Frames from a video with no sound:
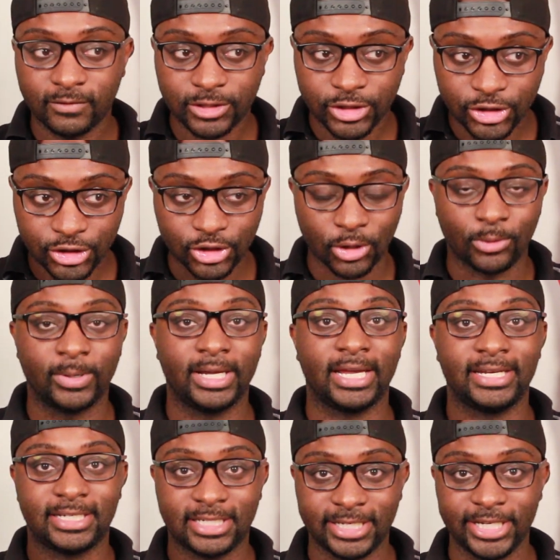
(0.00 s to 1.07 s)

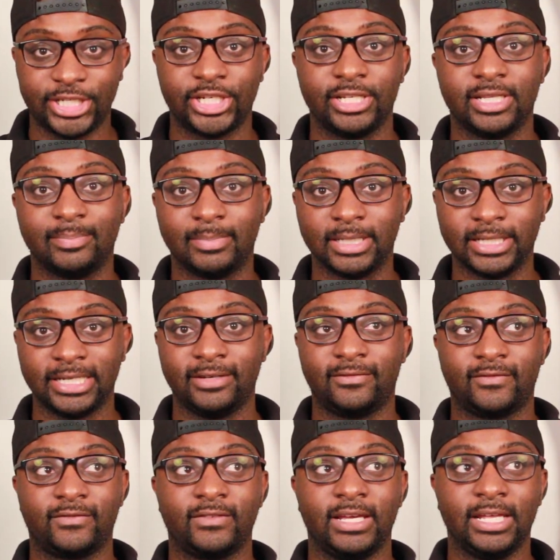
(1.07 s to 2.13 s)
showing and teaching the
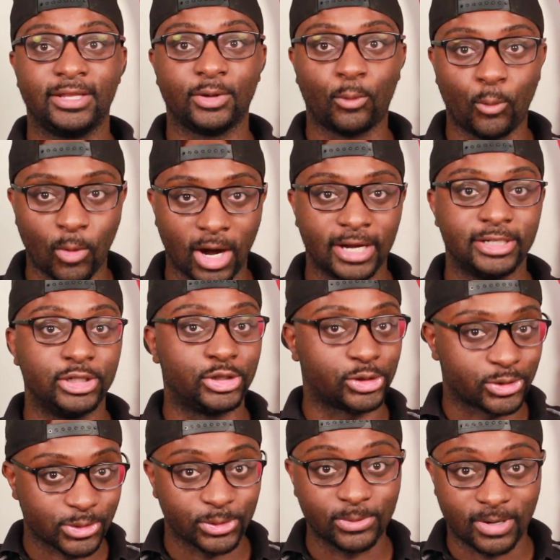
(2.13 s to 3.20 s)
belief in the one
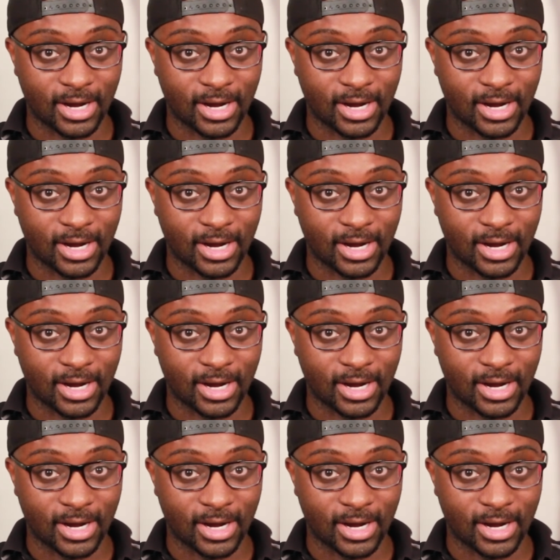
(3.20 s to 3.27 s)
true